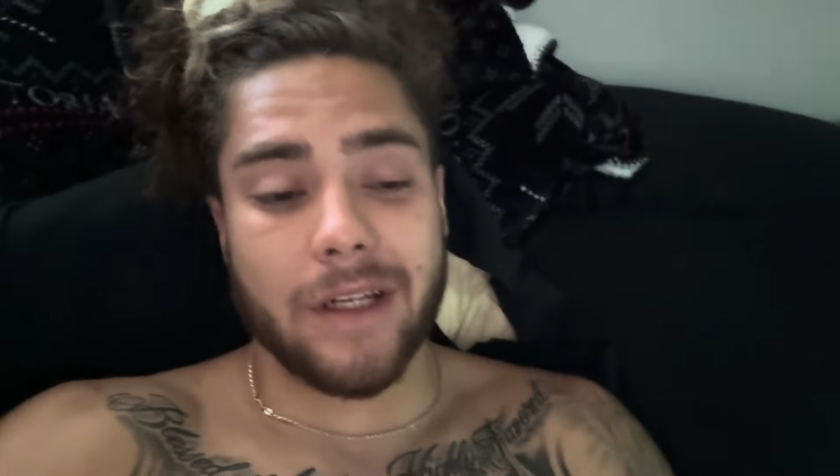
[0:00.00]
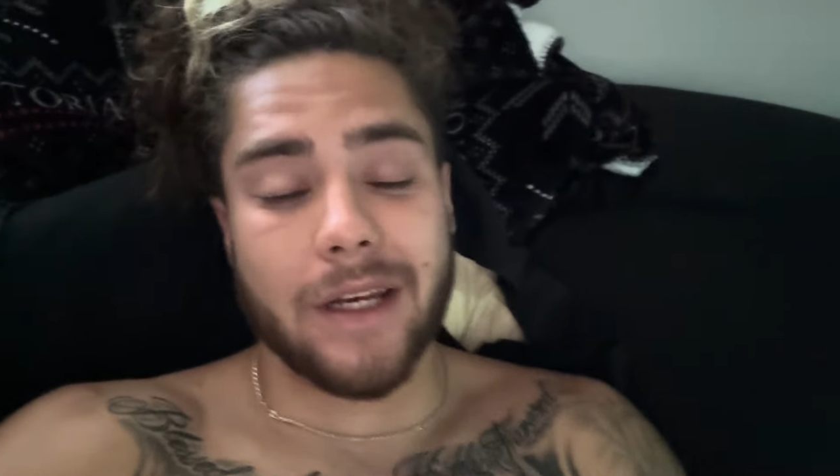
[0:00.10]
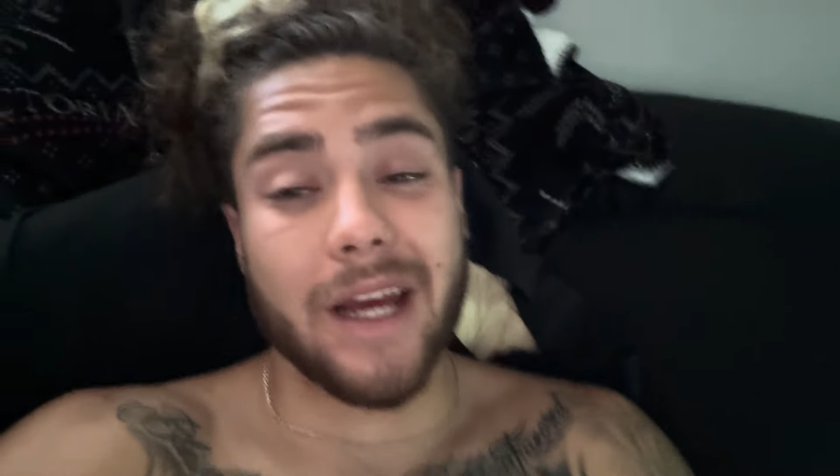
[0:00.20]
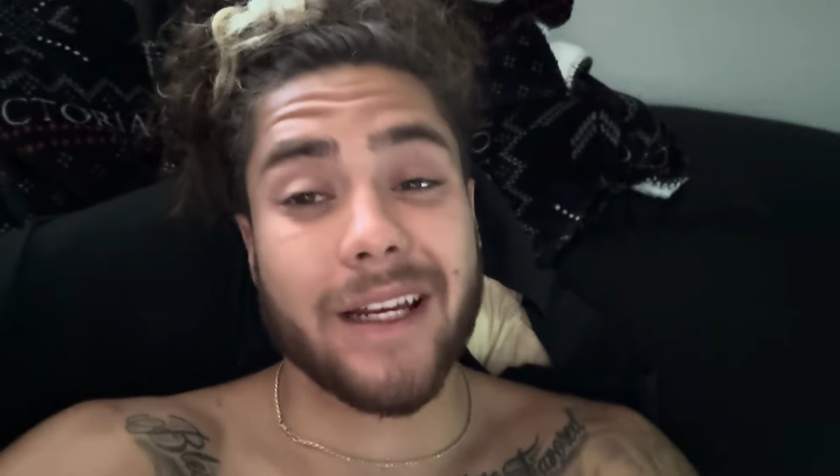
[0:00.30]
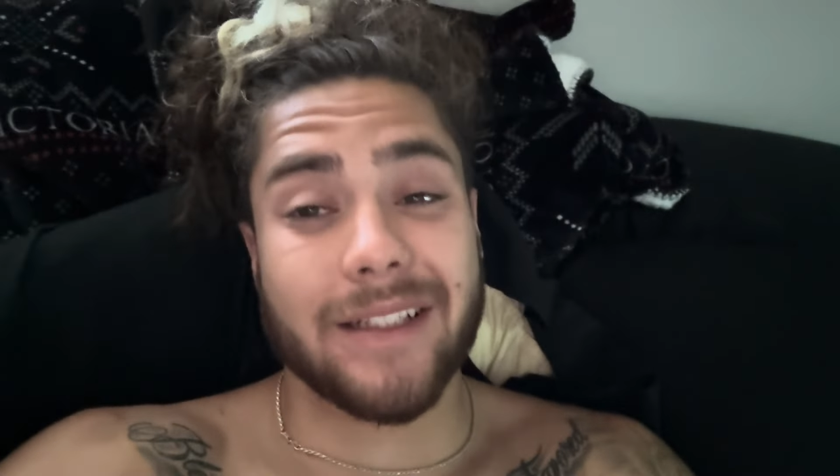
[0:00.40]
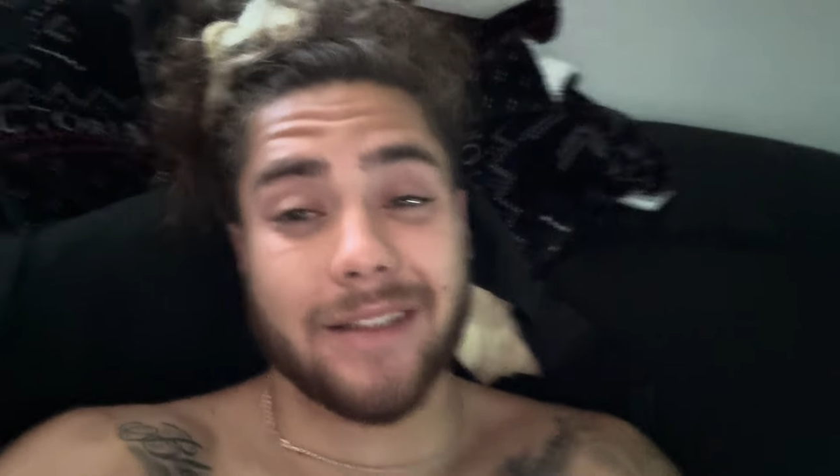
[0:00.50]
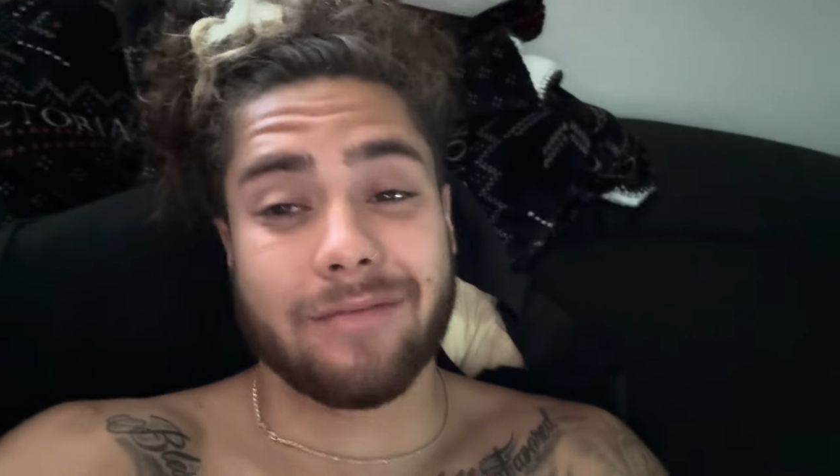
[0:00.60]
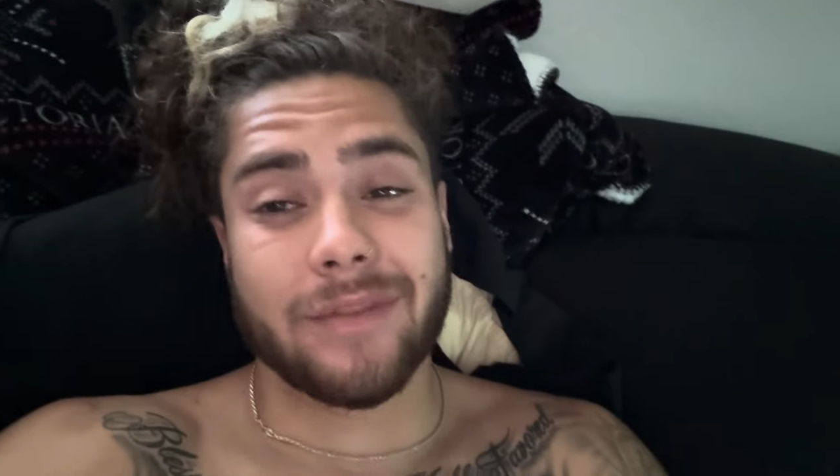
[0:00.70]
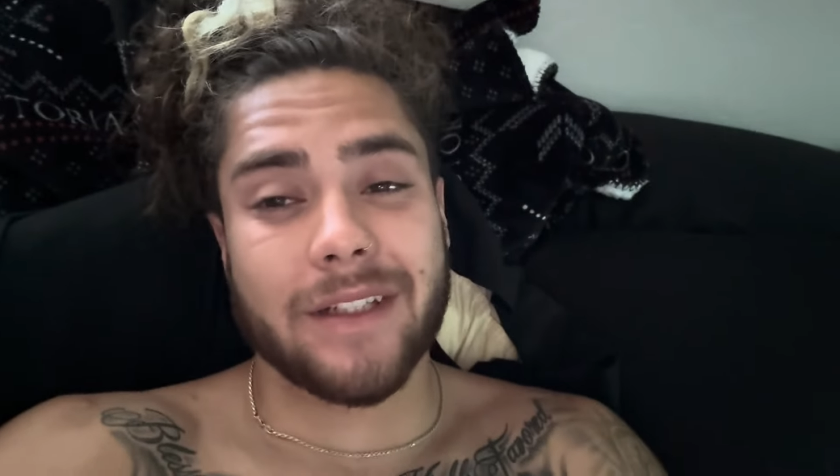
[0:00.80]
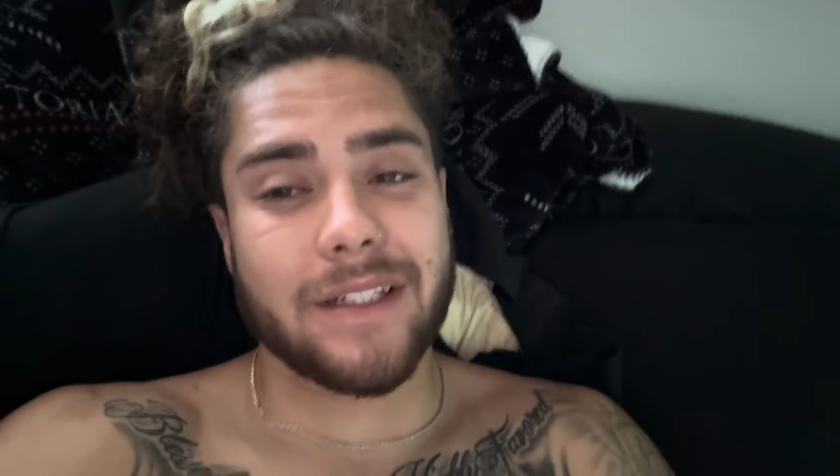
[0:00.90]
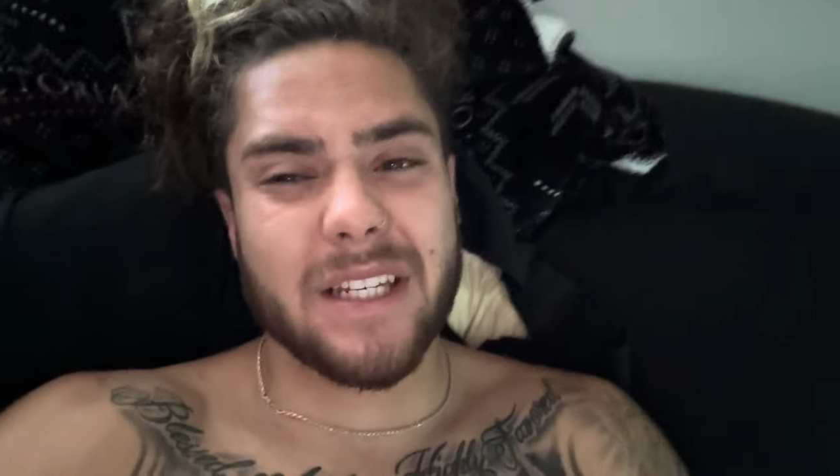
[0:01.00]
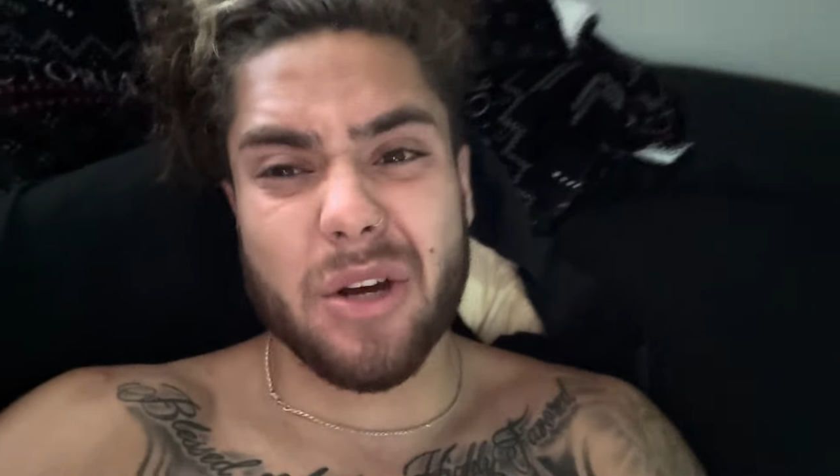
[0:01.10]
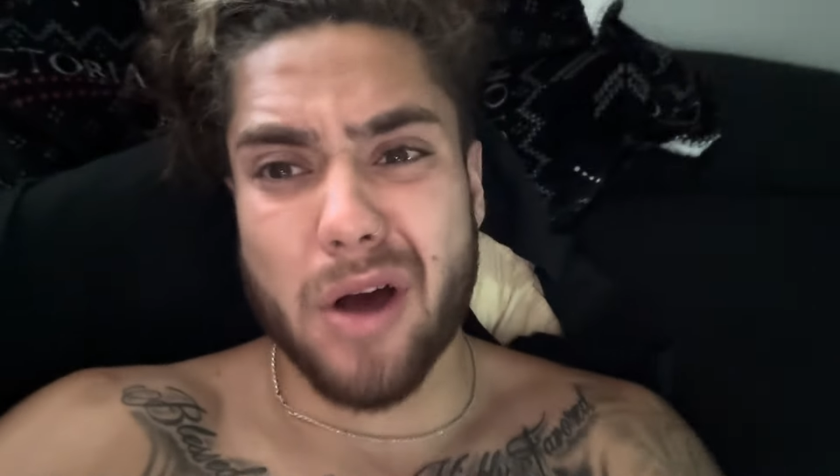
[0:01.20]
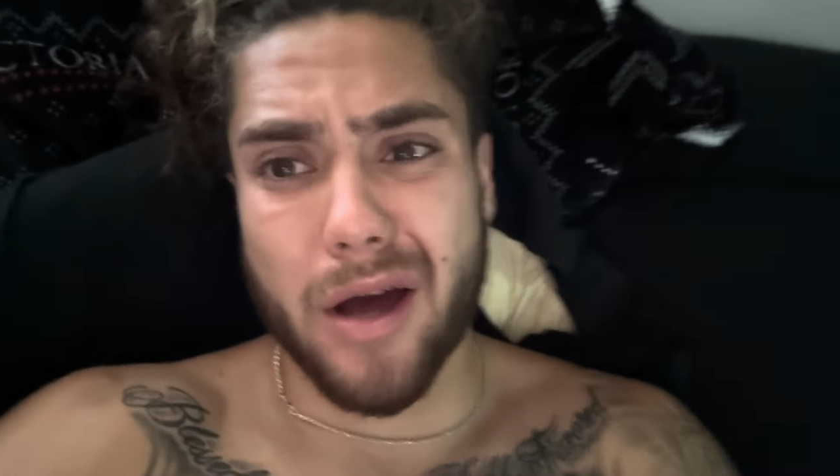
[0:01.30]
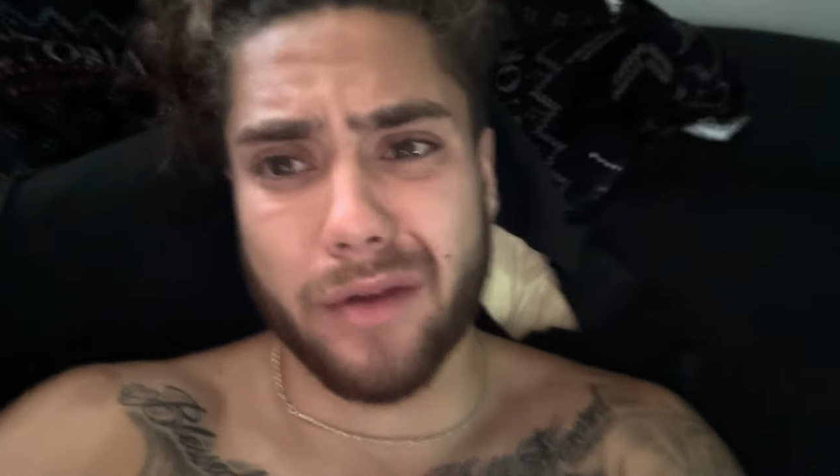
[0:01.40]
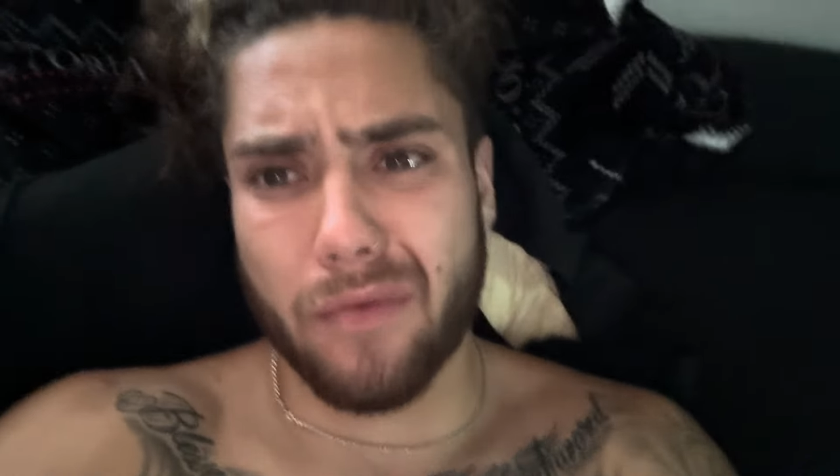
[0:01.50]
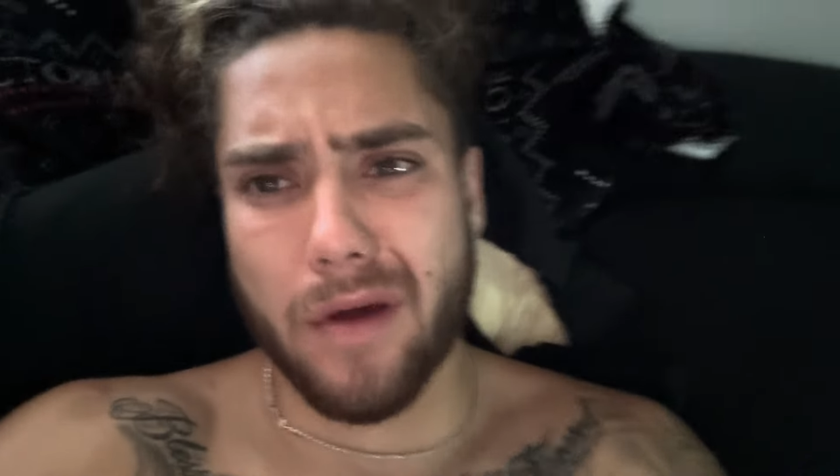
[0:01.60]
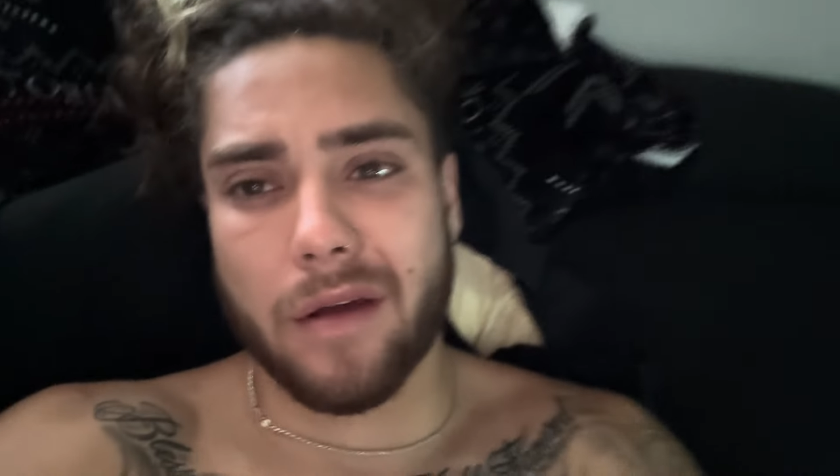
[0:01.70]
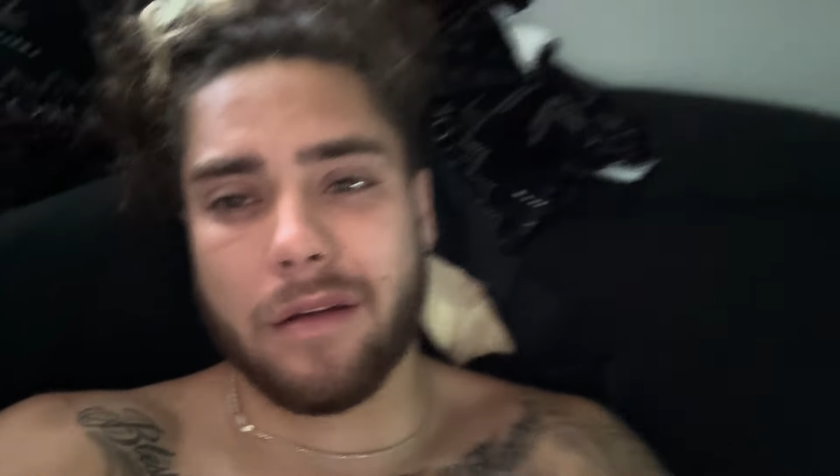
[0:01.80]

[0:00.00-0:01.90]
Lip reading: Nice. Still hot as fuck.